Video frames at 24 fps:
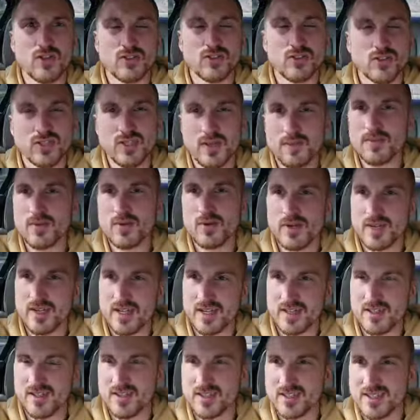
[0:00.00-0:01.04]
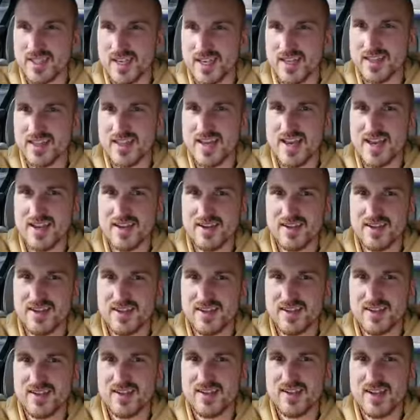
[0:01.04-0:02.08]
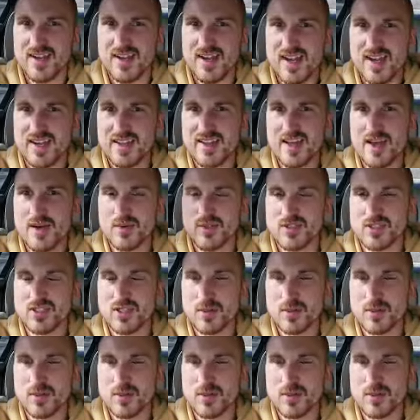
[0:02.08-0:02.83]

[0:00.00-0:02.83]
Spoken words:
or something ridiculous like that. And that was the